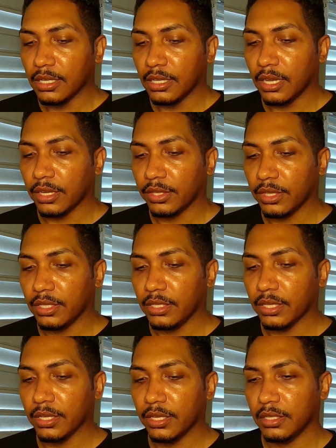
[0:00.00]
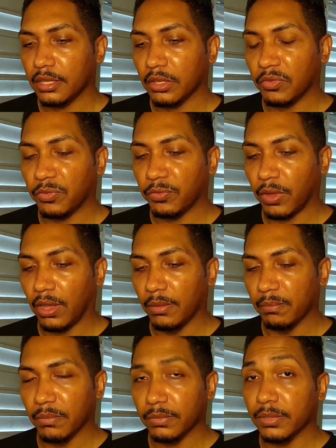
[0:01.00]
I think they'll.
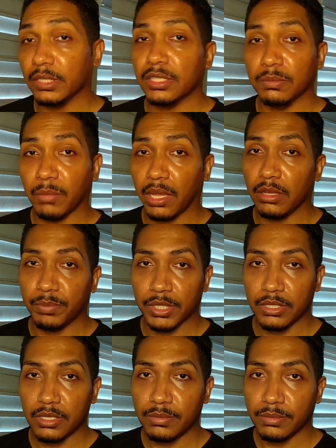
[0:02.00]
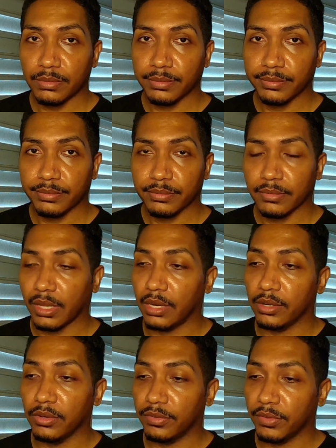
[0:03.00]
Um, this is my opinion. I
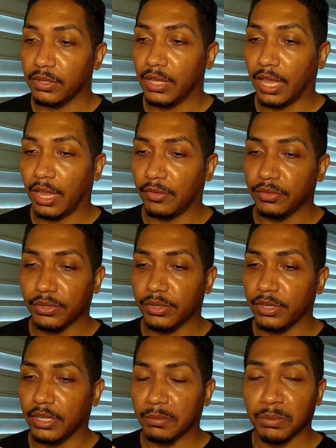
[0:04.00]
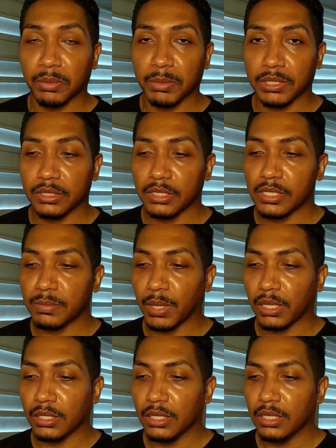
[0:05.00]
don't know if they'll ever implement this,
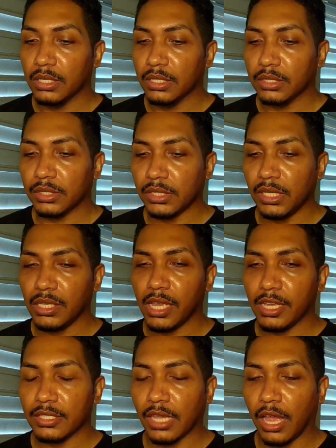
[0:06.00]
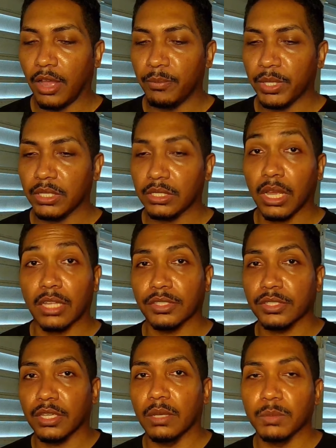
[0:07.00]
but seeing as how many
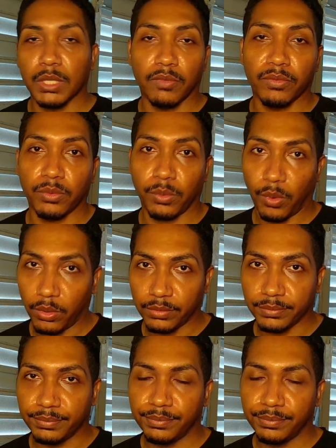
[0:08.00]
gacha games have grown